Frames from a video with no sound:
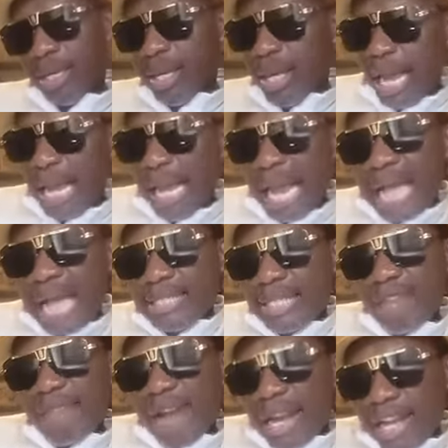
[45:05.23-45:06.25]
And last
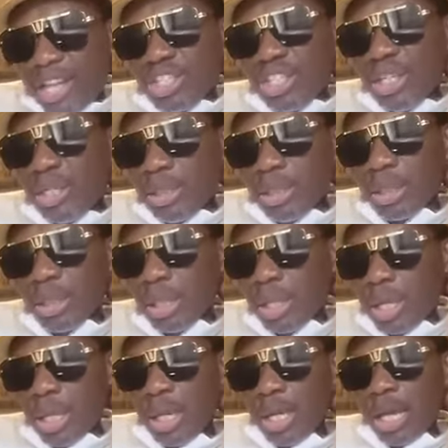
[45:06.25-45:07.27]
year vacation,
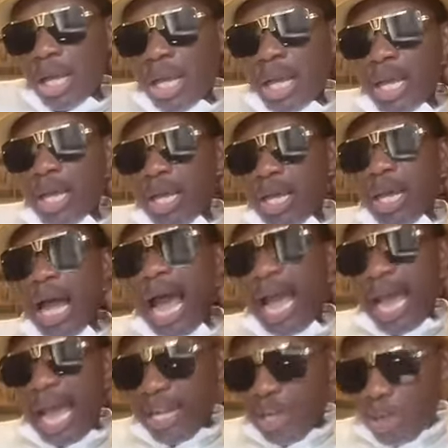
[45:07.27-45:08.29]
I
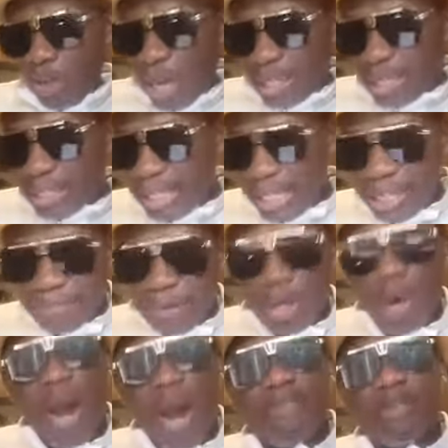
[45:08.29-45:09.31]
heard you bought a ticket for
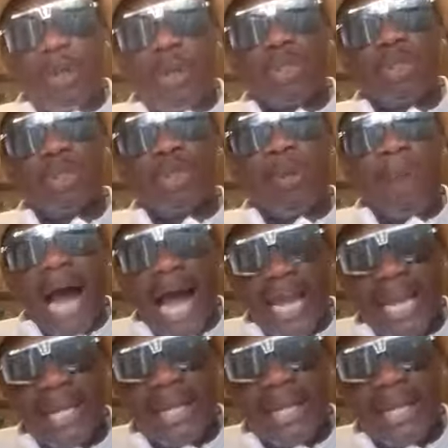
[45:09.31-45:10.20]
your wife to go to Dubai.